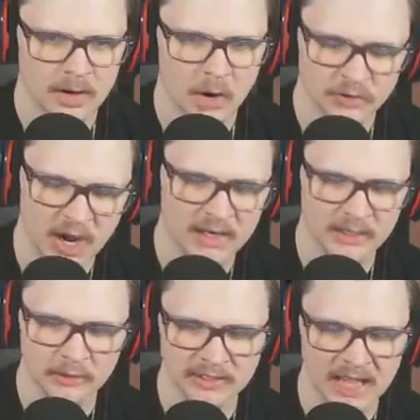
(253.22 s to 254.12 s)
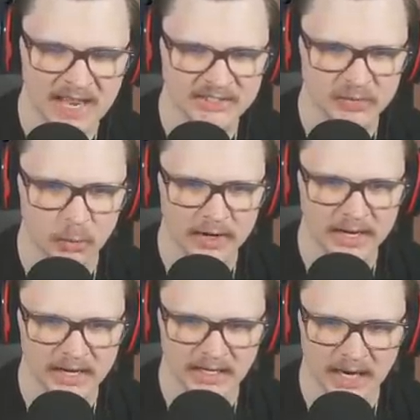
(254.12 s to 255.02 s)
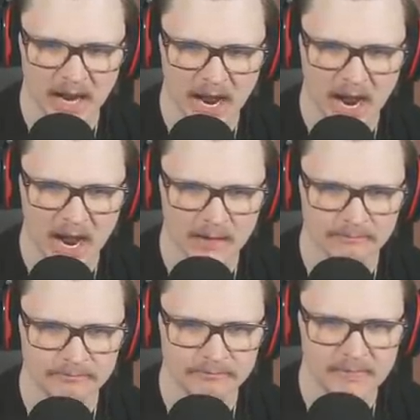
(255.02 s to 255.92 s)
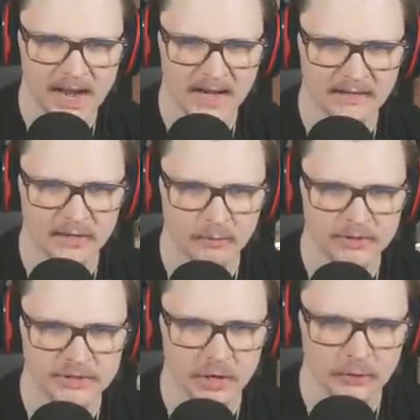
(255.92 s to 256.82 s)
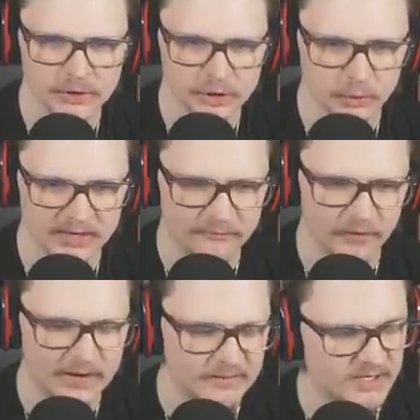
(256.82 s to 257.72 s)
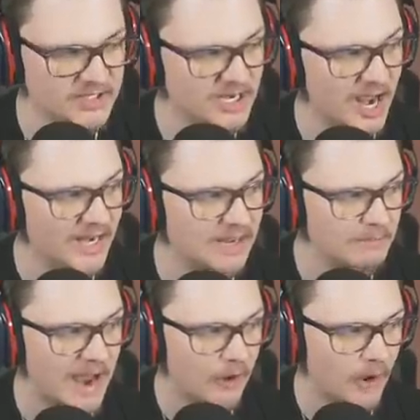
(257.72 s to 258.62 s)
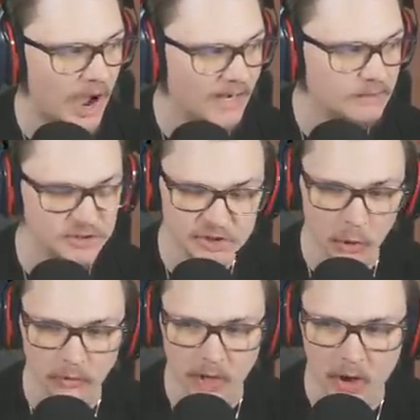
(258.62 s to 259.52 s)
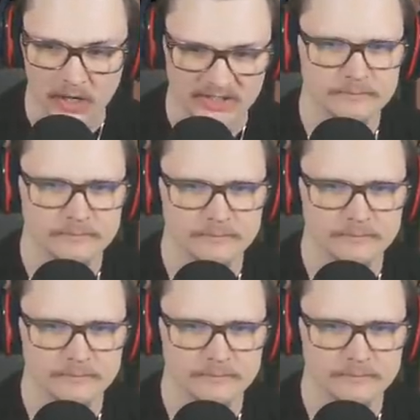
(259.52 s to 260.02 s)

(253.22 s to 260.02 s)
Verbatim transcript: Ohtani only lasted one inning. Um, and there was no screen for him to take him out. I am so lost.